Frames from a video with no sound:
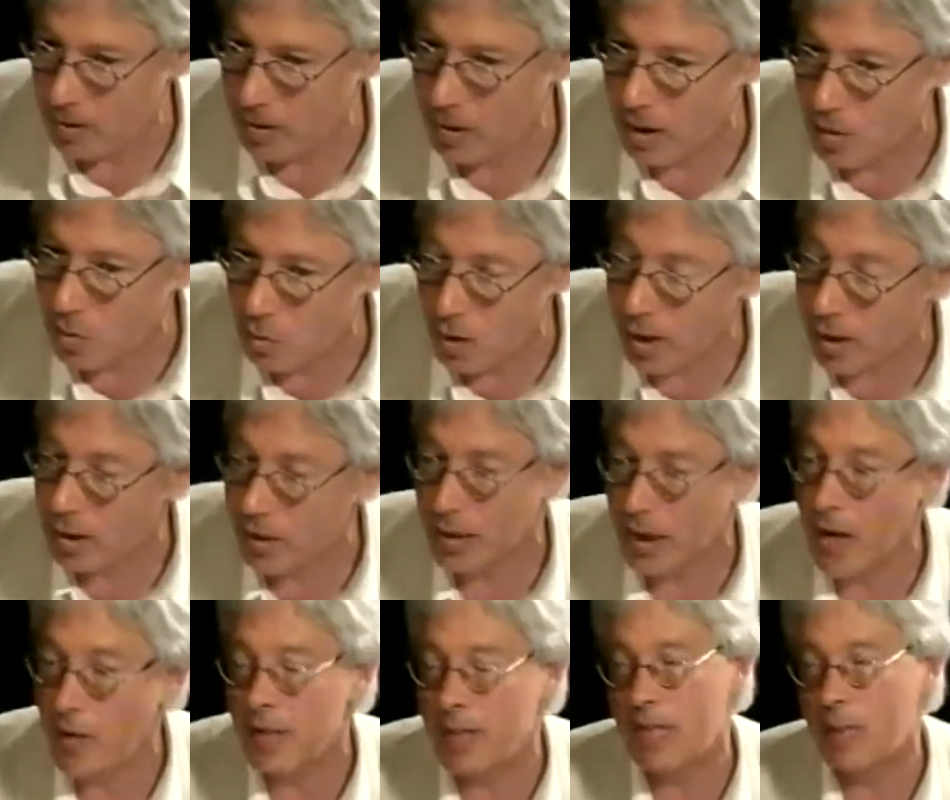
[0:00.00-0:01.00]
one
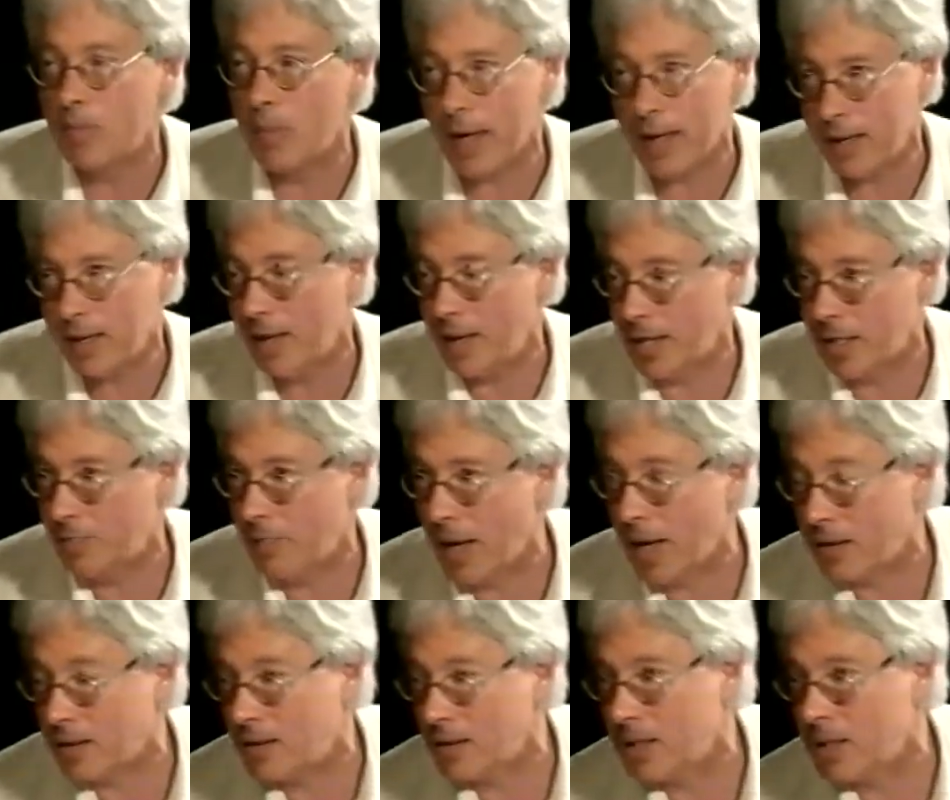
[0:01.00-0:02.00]
could only speculate
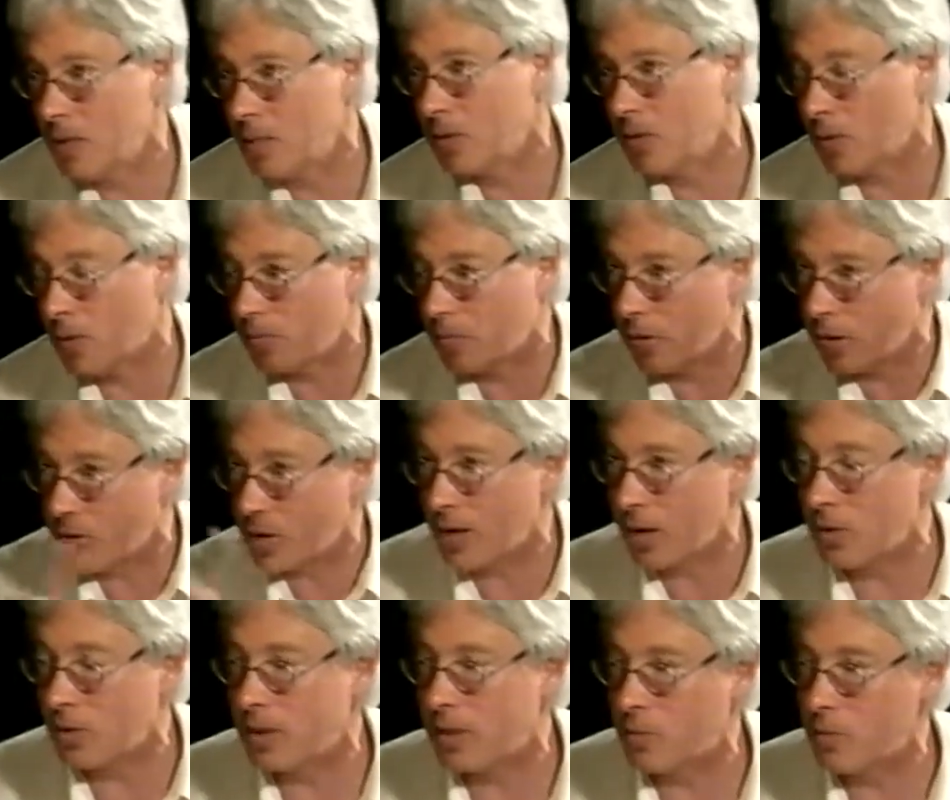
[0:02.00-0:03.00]
about in terms of a
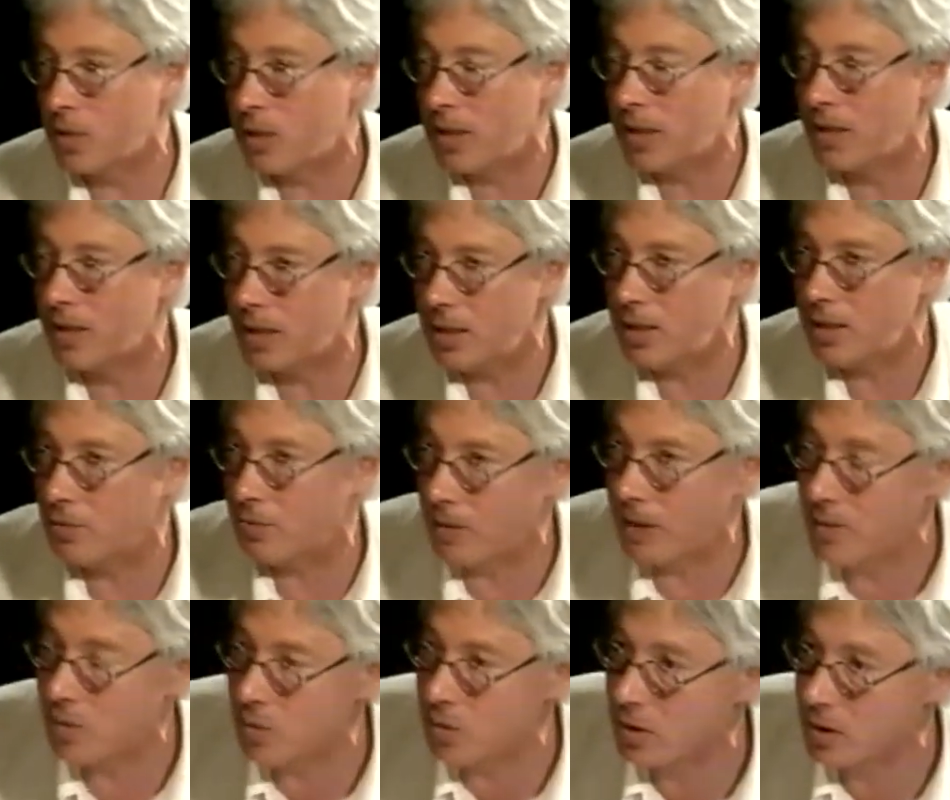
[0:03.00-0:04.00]
project within these
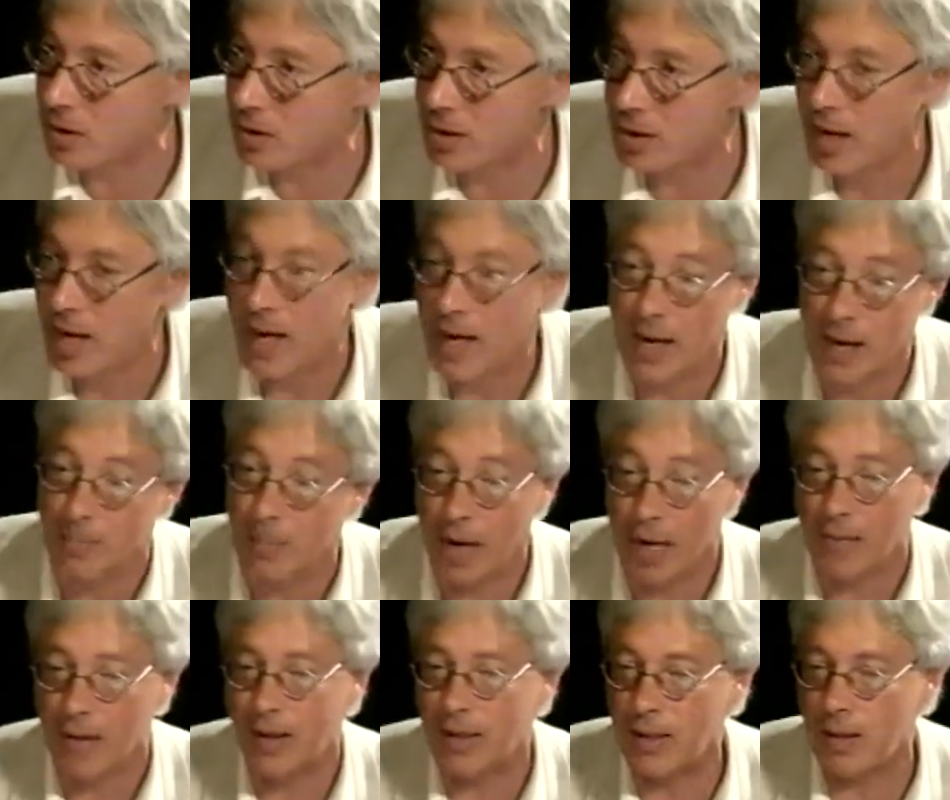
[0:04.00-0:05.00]
frameworks, it
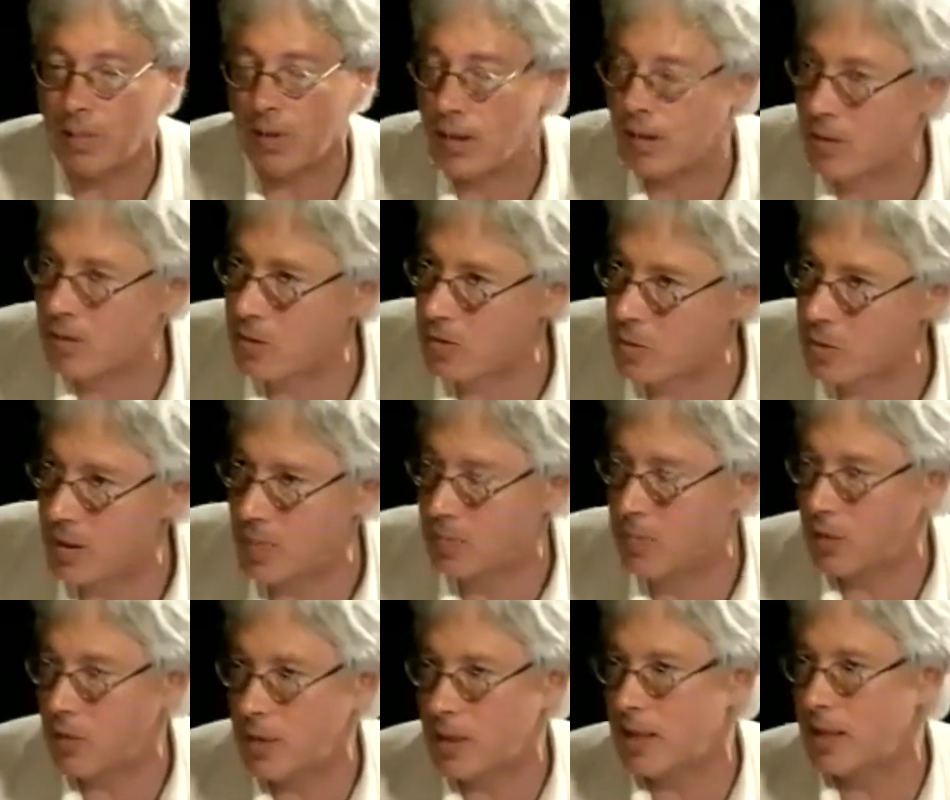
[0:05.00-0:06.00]
might have had something to do with a
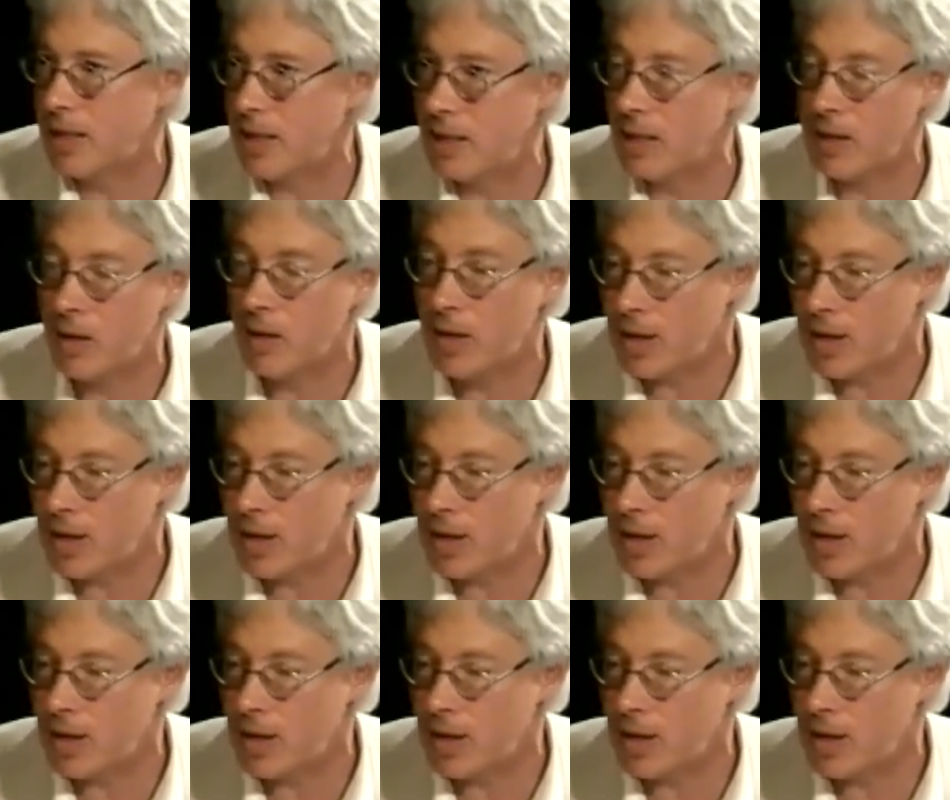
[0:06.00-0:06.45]
purely